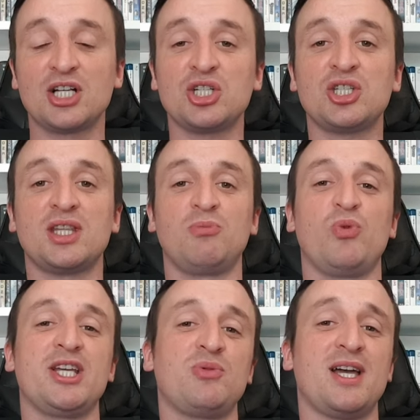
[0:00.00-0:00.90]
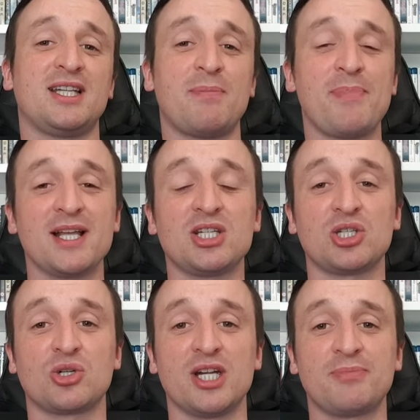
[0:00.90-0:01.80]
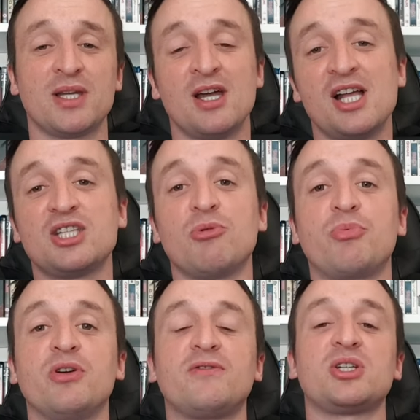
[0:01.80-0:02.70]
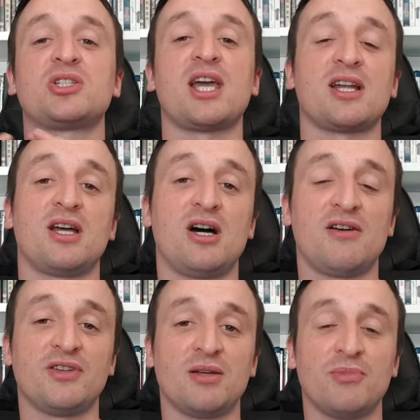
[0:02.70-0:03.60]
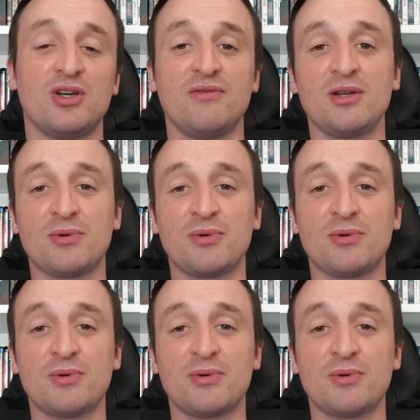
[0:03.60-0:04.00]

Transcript: I just wish we had a better script to improve the second half of the movie,